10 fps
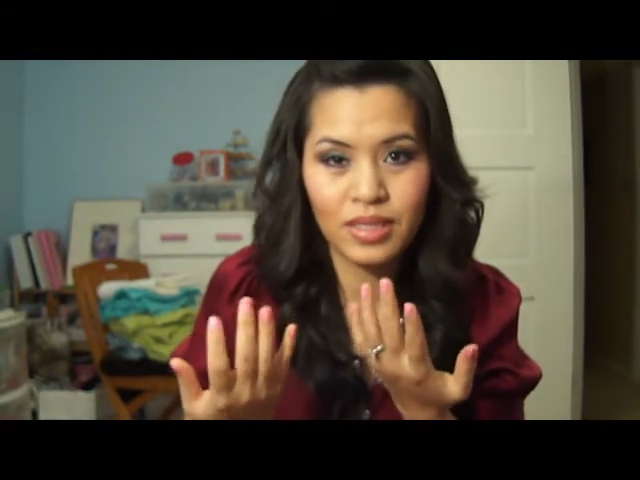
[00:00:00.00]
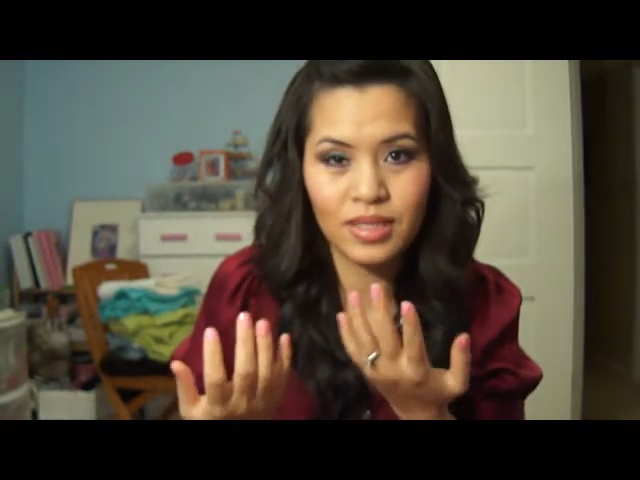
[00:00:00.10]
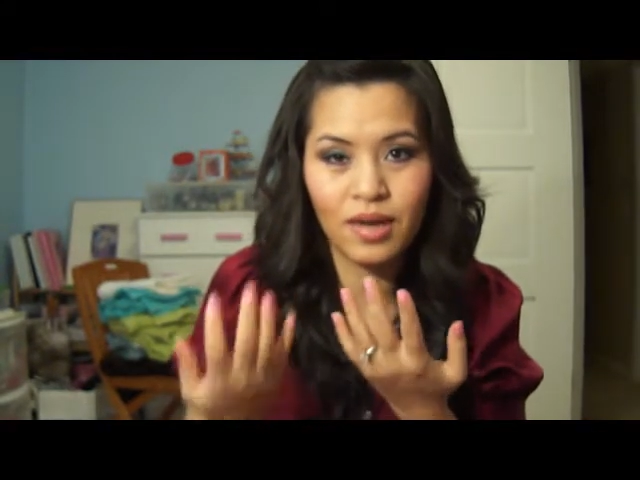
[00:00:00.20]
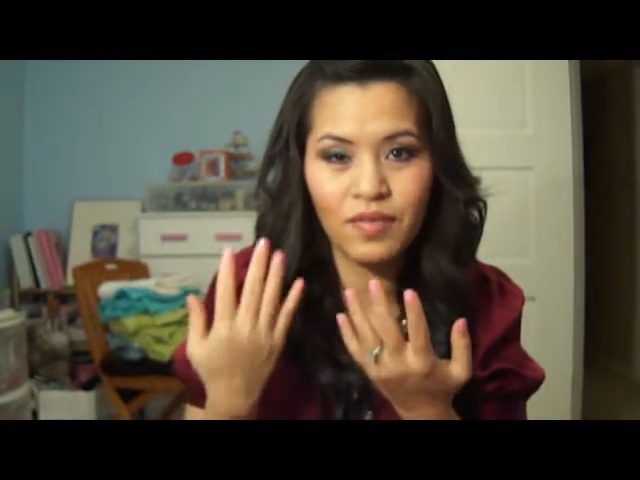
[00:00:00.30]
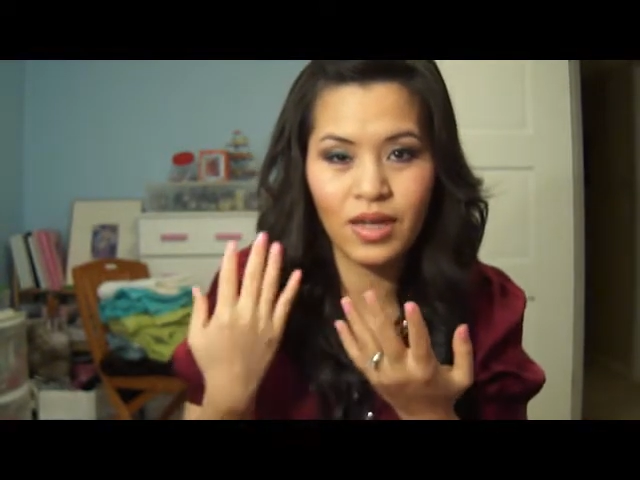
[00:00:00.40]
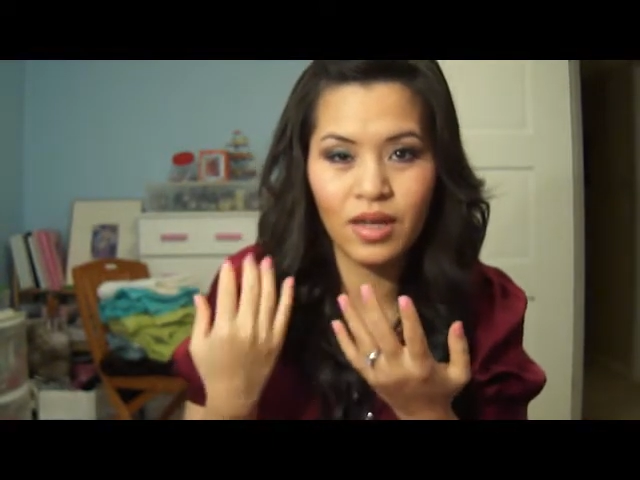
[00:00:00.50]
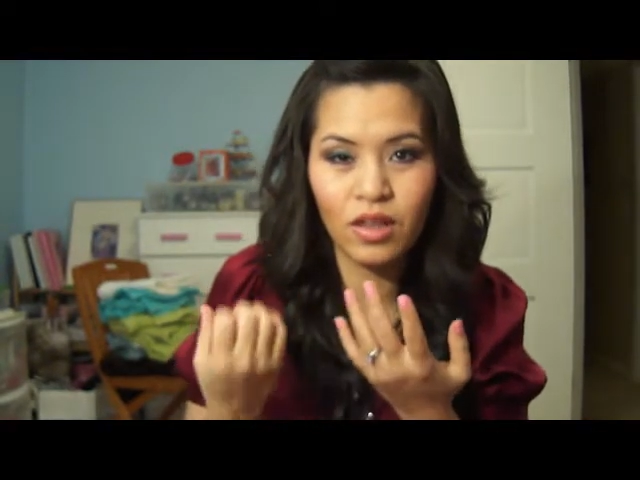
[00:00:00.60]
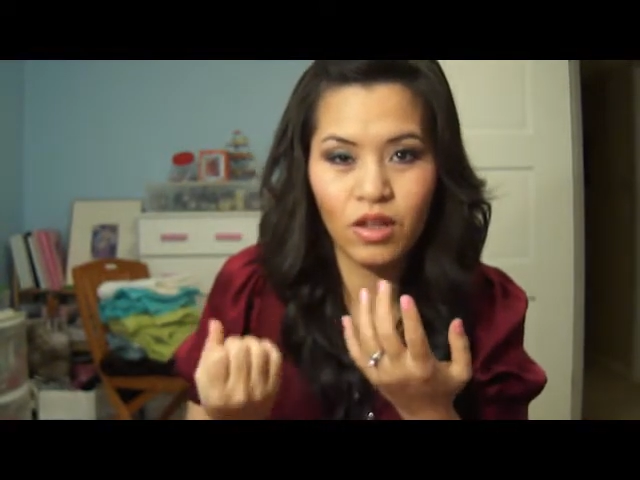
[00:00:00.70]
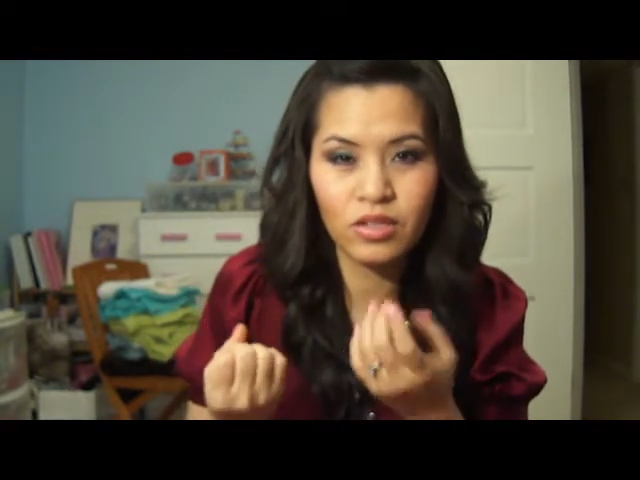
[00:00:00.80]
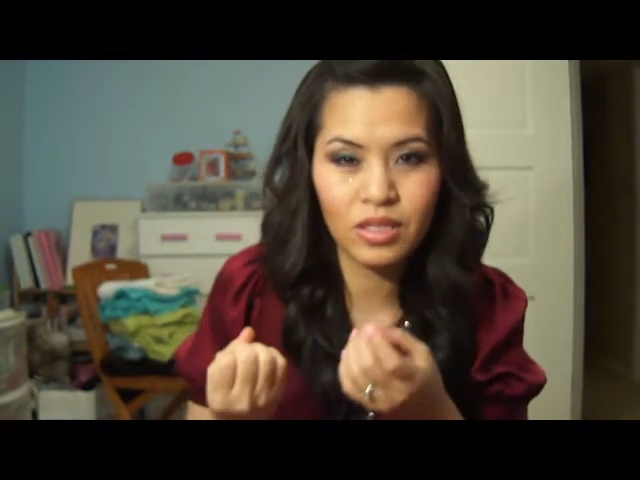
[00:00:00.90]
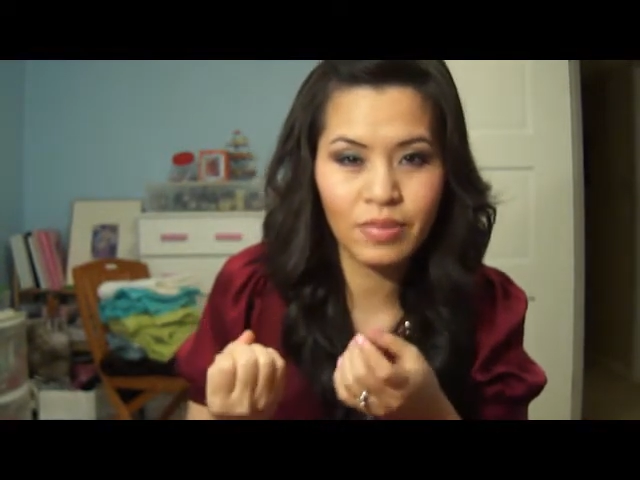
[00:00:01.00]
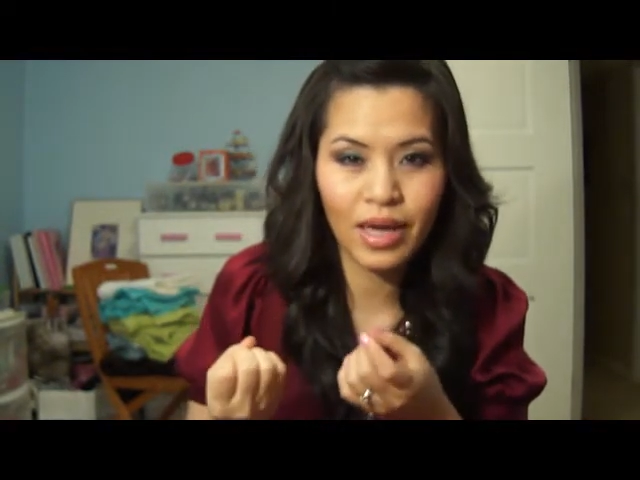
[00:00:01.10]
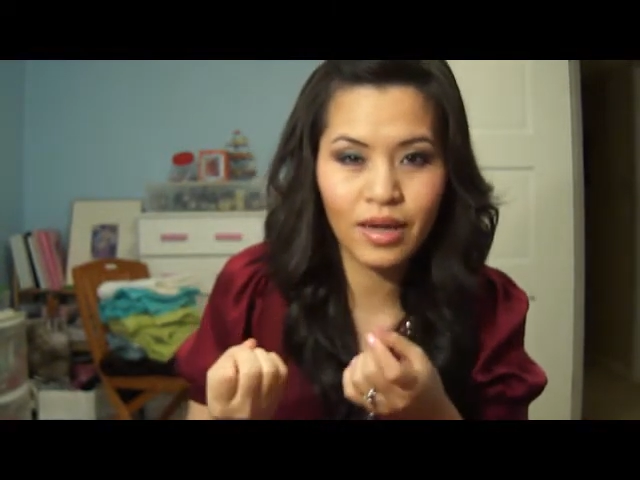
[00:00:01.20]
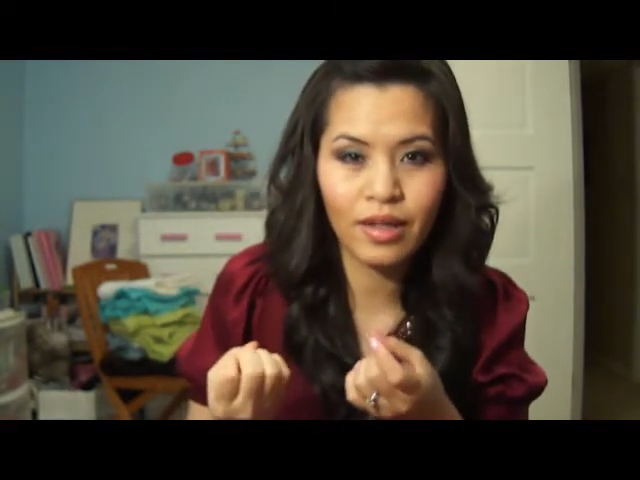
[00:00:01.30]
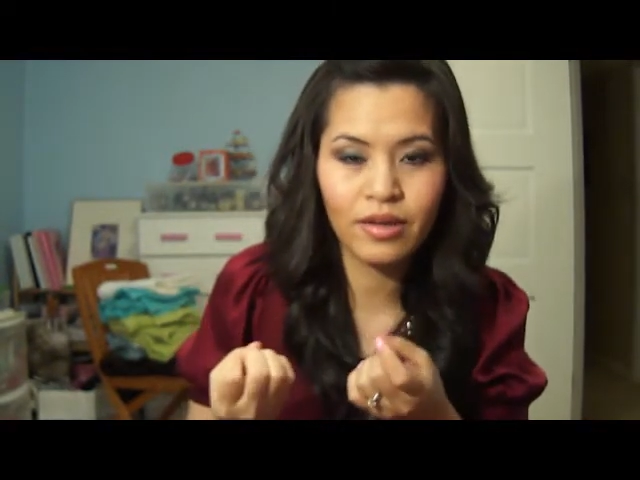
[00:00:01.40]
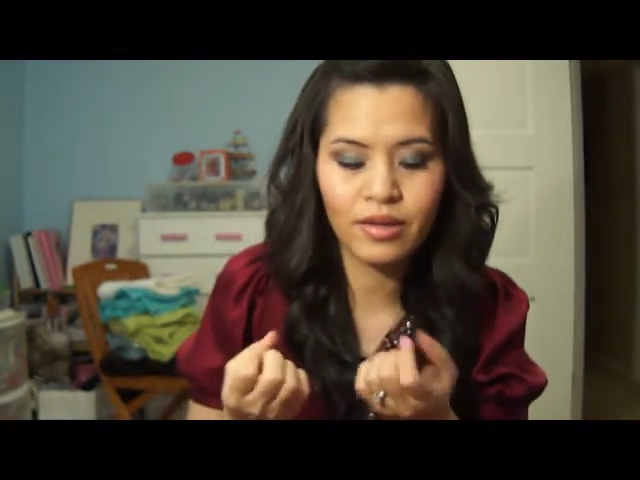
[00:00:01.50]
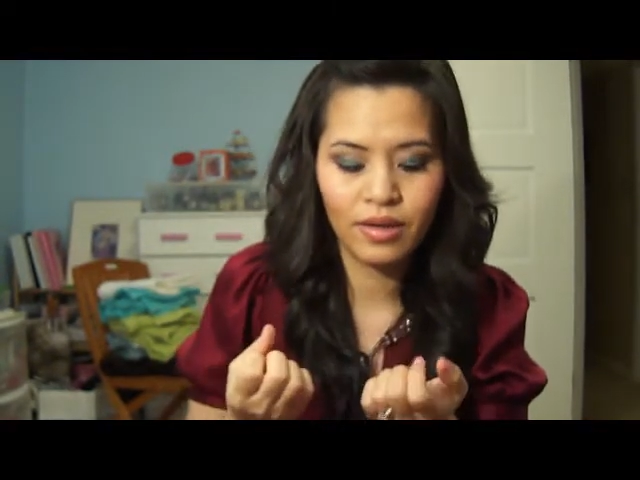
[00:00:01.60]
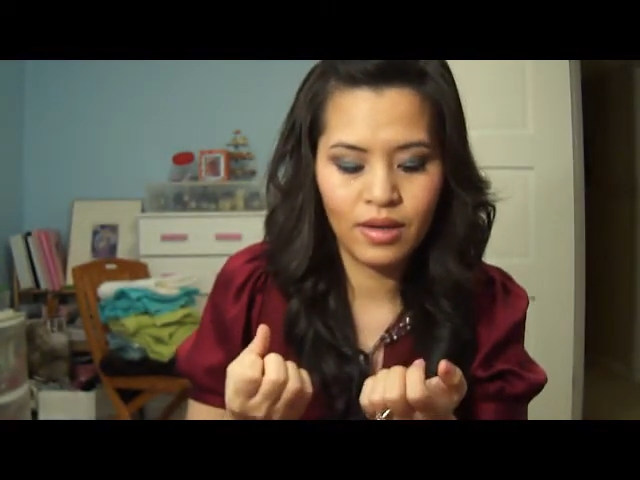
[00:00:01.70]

It's kind of like a glossy matte color,